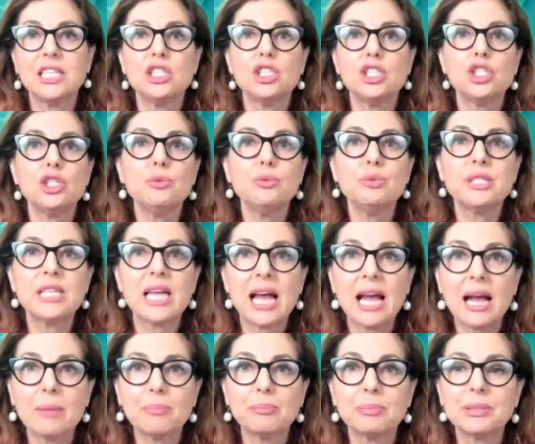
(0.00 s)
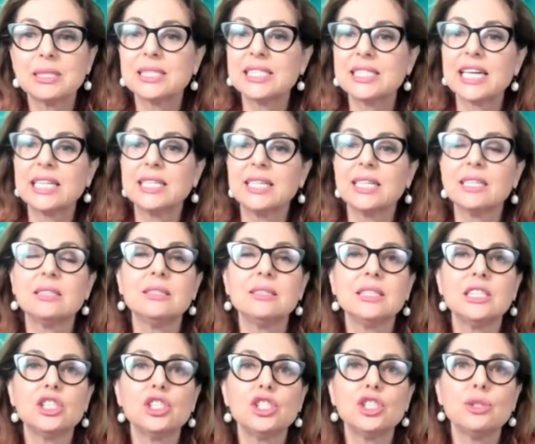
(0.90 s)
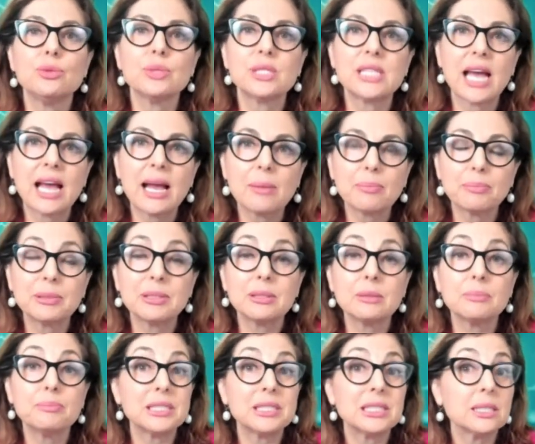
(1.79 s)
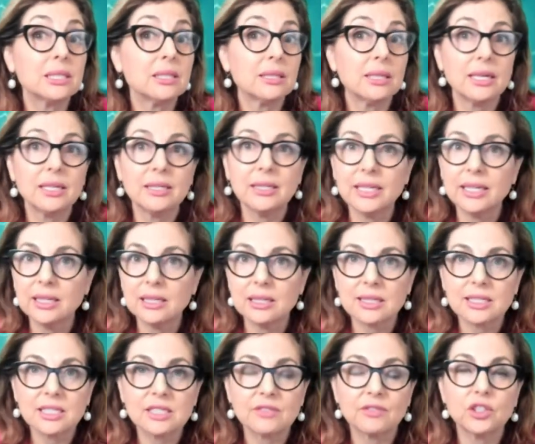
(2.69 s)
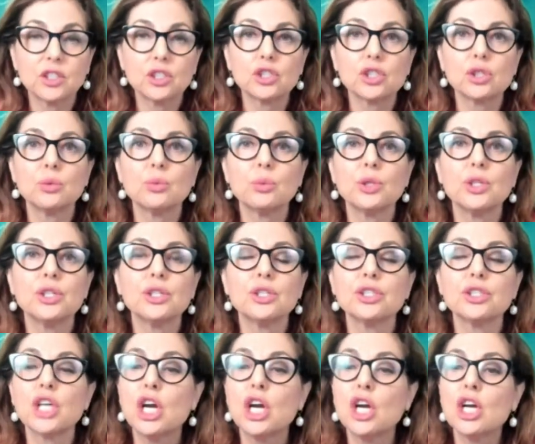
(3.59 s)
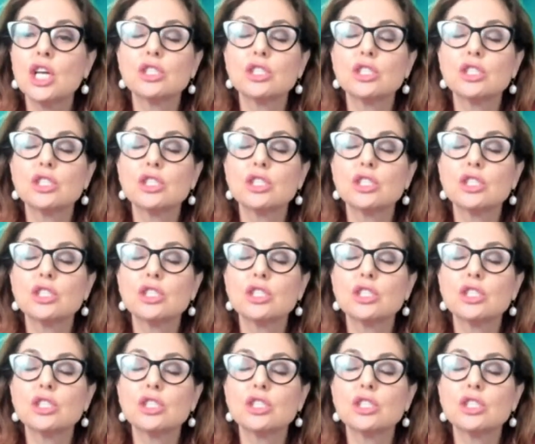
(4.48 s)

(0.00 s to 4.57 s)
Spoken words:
issues happen, technical issues happen, particularly in this virtual world.